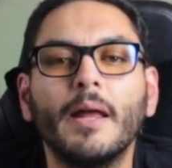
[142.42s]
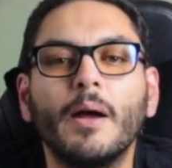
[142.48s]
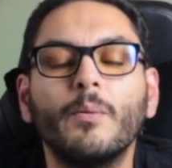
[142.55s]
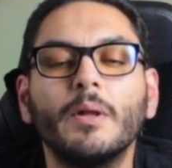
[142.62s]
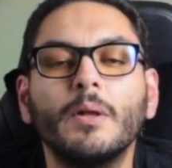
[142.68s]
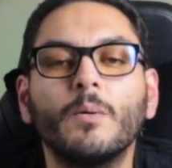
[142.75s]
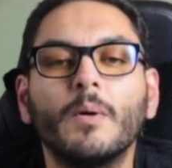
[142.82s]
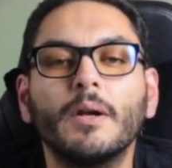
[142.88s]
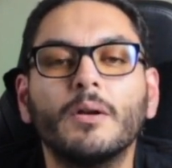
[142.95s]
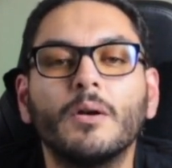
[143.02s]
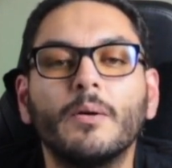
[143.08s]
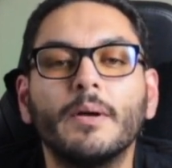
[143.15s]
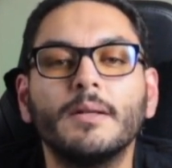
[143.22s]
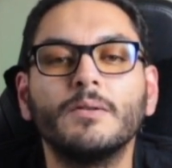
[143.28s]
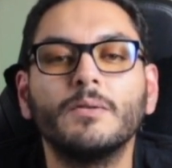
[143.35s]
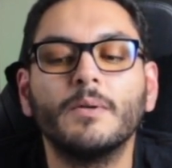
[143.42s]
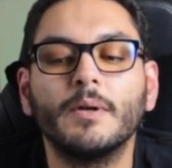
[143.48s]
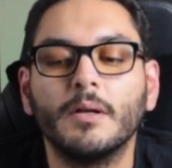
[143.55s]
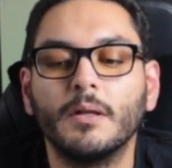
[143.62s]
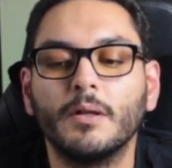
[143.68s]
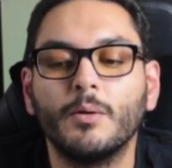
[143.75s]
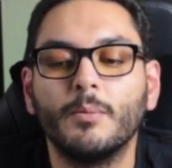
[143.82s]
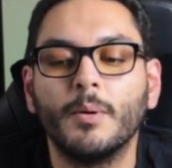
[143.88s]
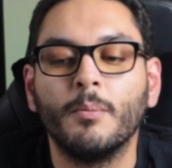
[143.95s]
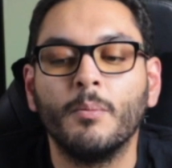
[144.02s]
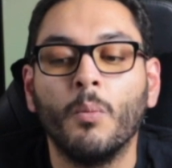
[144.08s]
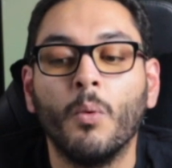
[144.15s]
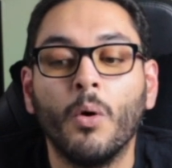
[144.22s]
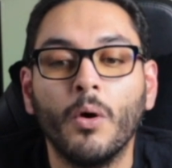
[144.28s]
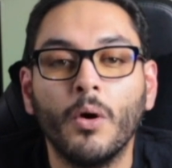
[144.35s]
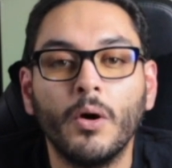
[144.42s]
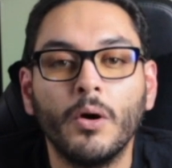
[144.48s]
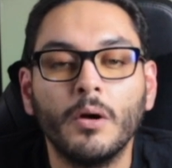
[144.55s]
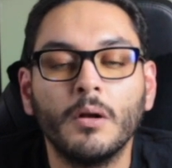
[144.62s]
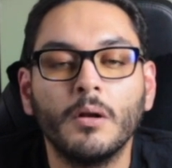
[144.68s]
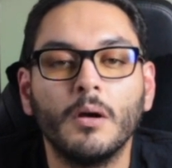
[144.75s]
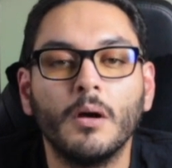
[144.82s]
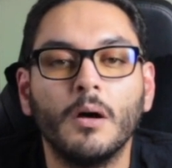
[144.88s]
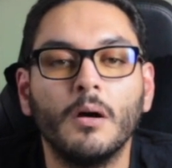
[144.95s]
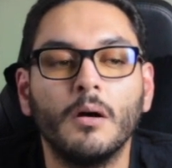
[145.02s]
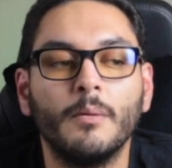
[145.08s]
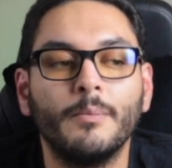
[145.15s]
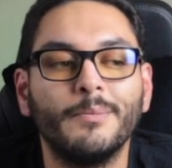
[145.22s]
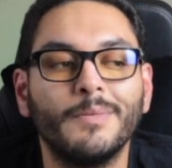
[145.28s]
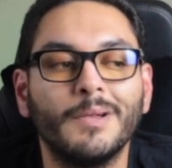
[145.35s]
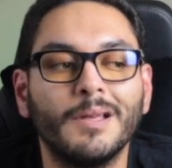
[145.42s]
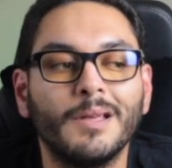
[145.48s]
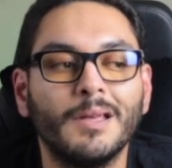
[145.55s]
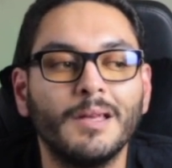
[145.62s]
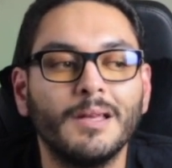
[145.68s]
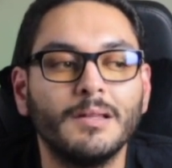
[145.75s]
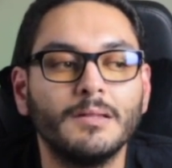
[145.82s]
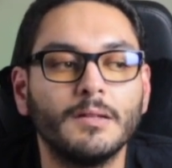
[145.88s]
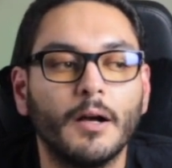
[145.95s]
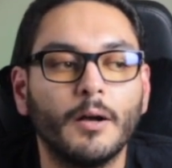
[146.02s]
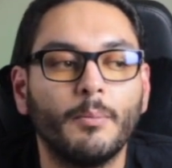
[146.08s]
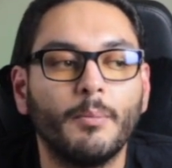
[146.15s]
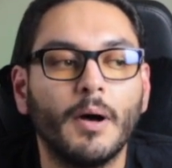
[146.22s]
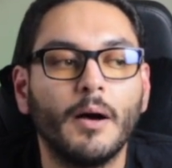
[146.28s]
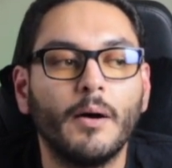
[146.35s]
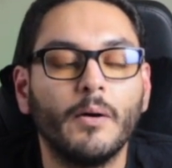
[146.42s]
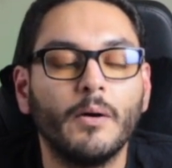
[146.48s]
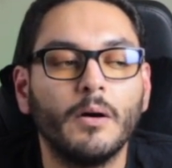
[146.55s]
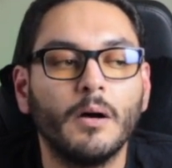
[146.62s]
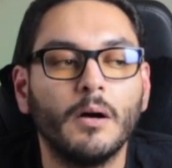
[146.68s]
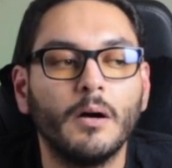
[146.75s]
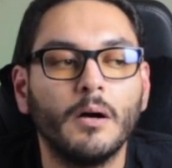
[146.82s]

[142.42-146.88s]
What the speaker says: really want to go into it a little bit more. Talk about